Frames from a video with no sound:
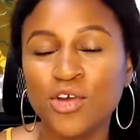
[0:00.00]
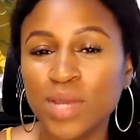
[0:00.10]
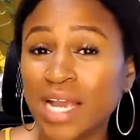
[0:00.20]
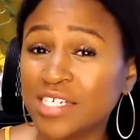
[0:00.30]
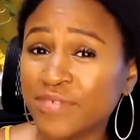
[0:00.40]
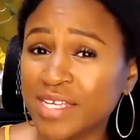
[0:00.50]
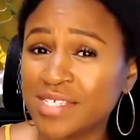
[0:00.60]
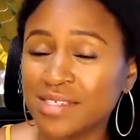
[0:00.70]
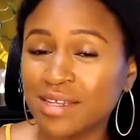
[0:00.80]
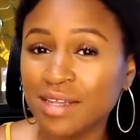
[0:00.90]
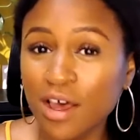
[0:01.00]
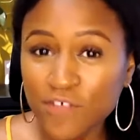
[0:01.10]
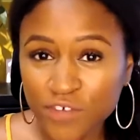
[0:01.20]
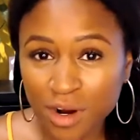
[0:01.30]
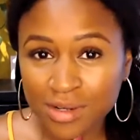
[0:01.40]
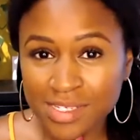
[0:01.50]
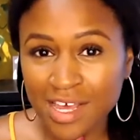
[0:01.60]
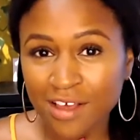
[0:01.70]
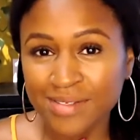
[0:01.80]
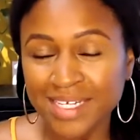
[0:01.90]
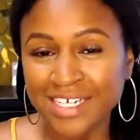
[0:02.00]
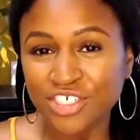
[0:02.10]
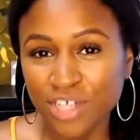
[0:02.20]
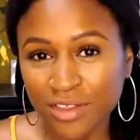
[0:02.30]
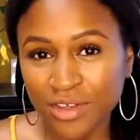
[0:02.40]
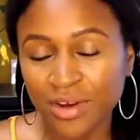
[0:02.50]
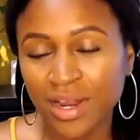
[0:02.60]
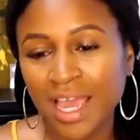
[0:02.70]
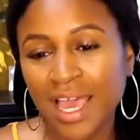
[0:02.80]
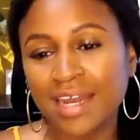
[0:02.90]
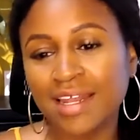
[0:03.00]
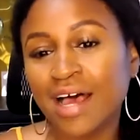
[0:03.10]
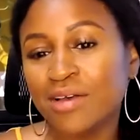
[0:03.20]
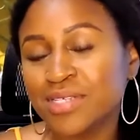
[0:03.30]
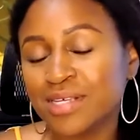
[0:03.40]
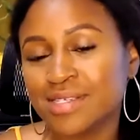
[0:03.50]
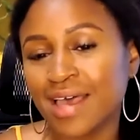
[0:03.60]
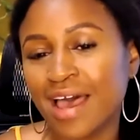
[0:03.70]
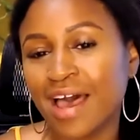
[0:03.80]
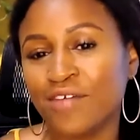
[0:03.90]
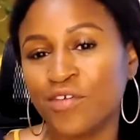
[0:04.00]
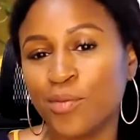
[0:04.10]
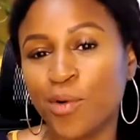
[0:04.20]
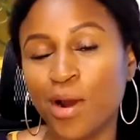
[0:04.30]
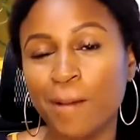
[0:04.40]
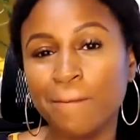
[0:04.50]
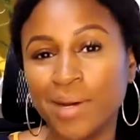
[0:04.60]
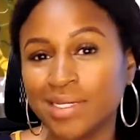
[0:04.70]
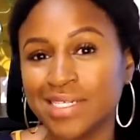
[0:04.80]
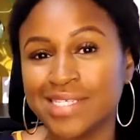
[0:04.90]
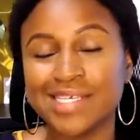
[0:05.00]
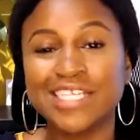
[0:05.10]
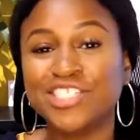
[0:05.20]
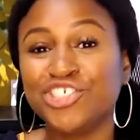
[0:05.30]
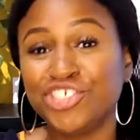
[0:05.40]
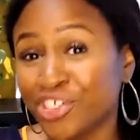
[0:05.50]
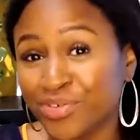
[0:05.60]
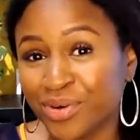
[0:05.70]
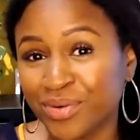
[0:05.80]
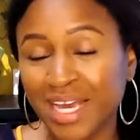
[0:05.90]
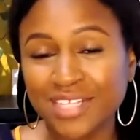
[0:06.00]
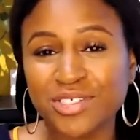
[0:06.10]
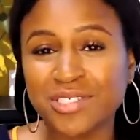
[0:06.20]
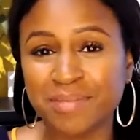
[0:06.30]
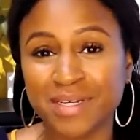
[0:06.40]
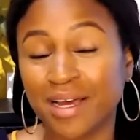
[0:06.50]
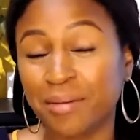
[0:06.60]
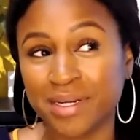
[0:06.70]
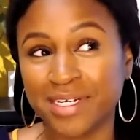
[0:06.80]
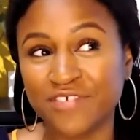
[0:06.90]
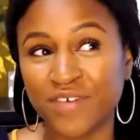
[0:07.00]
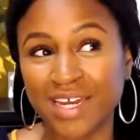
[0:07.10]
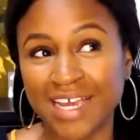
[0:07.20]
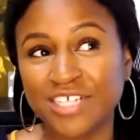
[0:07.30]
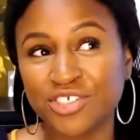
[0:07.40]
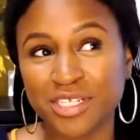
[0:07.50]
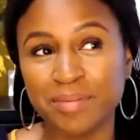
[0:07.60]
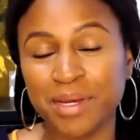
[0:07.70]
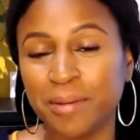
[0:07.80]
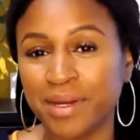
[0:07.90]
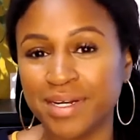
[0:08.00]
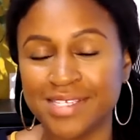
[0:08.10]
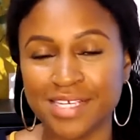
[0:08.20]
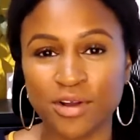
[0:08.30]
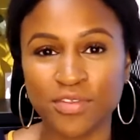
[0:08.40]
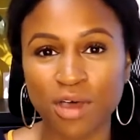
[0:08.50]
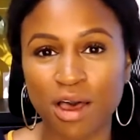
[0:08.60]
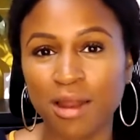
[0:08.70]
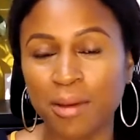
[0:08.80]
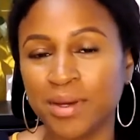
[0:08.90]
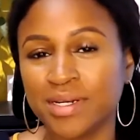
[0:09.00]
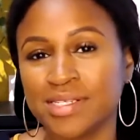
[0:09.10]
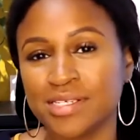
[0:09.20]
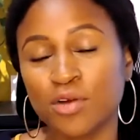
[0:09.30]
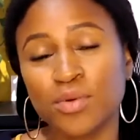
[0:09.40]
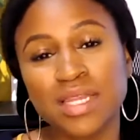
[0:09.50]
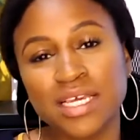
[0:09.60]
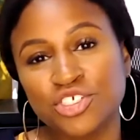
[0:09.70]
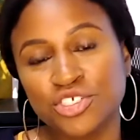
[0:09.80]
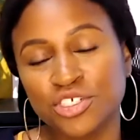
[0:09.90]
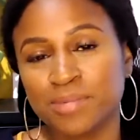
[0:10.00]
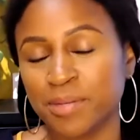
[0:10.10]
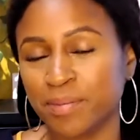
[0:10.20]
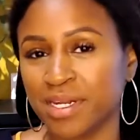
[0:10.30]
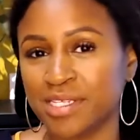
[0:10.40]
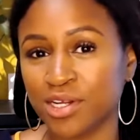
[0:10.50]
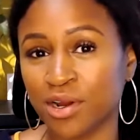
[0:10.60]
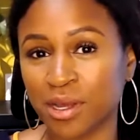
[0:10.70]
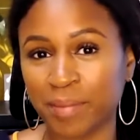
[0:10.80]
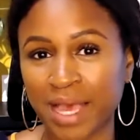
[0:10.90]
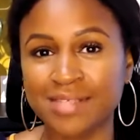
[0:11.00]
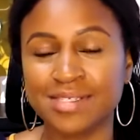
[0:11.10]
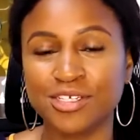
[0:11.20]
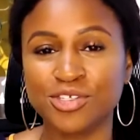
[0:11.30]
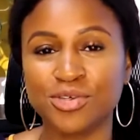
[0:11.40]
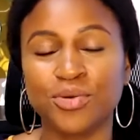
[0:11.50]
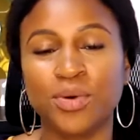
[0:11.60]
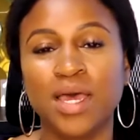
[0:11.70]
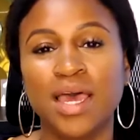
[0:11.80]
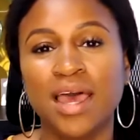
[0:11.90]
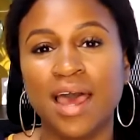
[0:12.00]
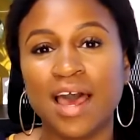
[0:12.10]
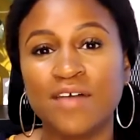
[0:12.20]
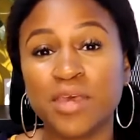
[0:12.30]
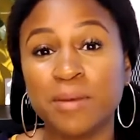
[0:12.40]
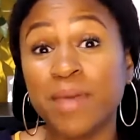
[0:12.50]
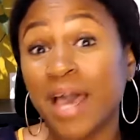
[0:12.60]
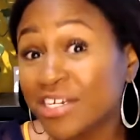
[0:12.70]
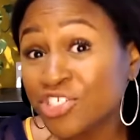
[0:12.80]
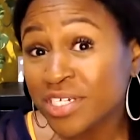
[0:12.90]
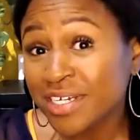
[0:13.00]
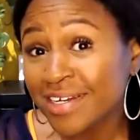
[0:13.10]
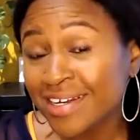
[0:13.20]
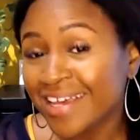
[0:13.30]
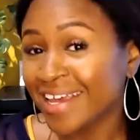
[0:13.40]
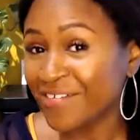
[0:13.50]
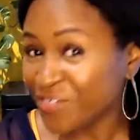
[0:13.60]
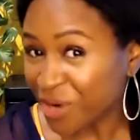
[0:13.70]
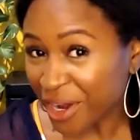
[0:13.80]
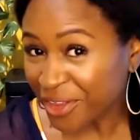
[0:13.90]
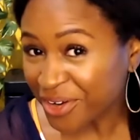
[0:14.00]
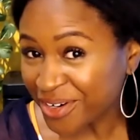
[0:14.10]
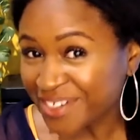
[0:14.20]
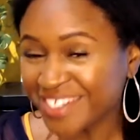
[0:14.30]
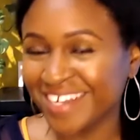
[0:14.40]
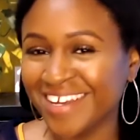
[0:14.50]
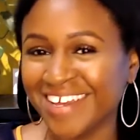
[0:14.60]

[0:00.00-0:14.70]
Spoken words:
reactivates the love for ourselves and each other, and allows us to have more abundance in general, not just abundance financially, but abundance in our thought, abundance in our relationships, abundance in our capacity to have compassion for others,